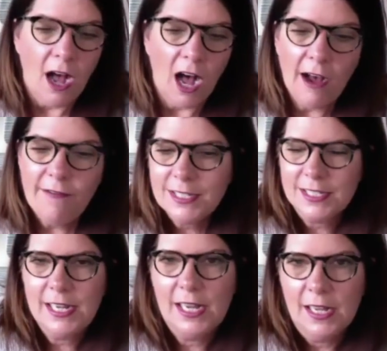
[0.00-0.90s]

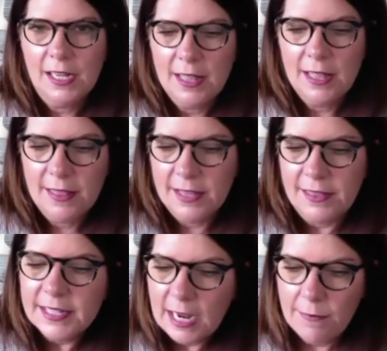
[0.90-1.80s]
Obviously,
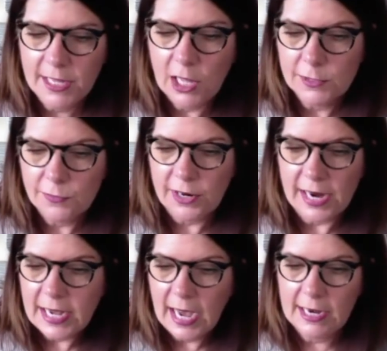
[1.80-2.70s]
the same thing goes for
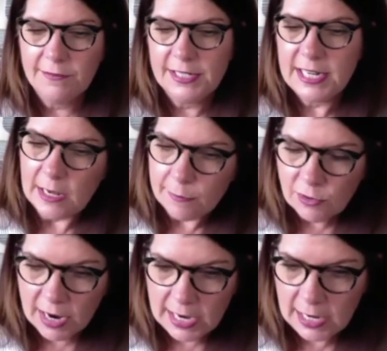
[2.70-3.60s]
any kind of team
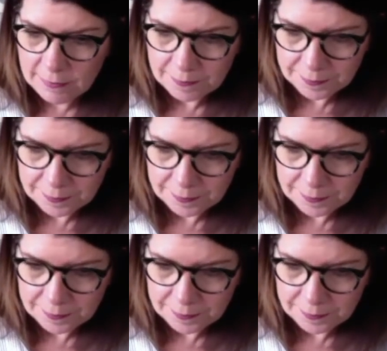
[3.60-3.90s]
training.